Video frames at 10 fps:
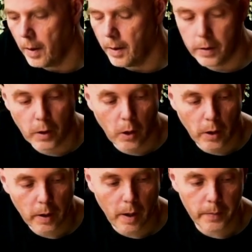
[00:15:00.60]
So
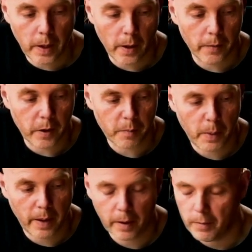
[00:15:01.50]
look, yeah, I'm just
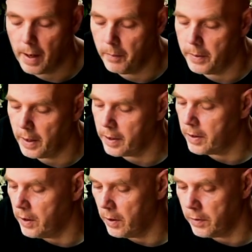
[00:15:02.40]
playing around with this.
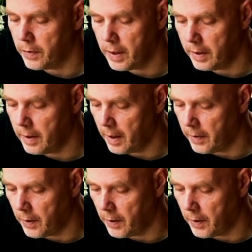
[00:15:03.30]
You've seen there that